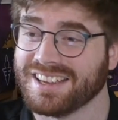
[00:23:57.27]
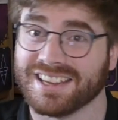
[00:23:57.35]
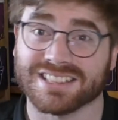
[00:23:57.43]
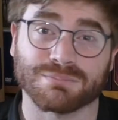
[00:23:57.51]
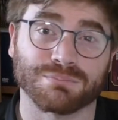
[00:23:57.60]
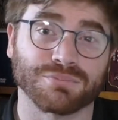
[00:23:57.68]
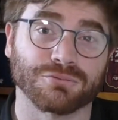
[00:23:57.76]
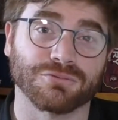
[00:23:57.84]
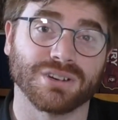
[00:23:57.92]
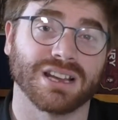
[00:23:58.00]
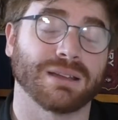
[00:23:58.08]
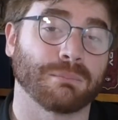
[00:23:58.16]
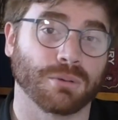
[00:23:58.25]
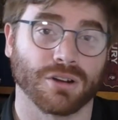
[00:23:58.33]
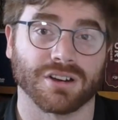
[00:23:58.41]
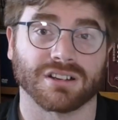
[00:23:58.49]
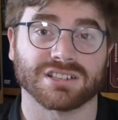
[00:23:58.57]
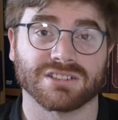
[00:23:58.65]
It's brilliant
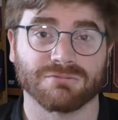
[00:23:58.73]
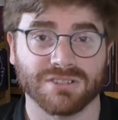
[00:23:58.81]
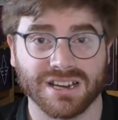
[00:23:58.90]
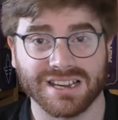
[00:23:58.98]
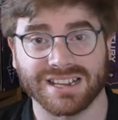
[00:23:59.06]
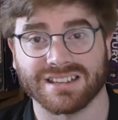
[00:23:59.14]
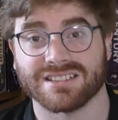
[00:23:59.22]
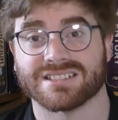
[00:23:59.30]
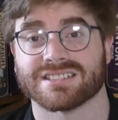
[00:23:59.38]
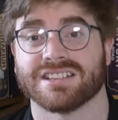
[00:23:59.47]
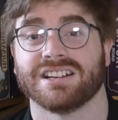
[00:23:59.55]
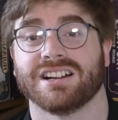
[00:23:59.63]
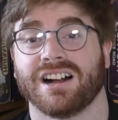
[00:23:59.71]
product. It really is.